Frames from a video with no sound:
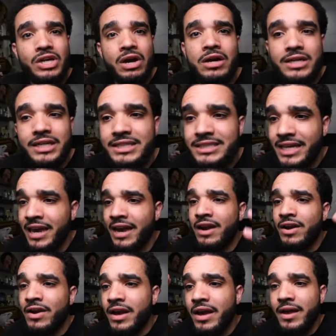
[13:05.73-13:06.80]
Sean Cuts
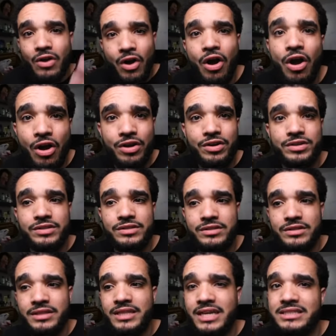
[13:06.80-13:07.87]
Hair card.
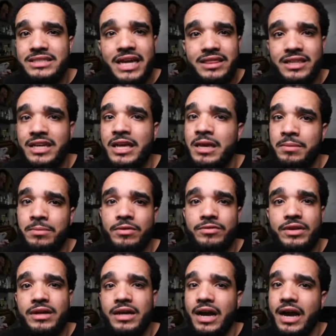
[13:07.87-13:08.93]
That's not the name of
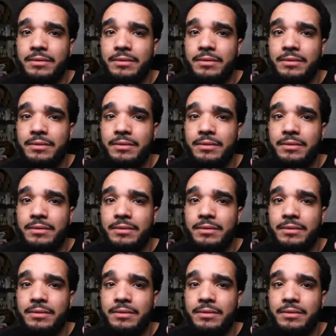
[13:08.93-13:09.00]
it.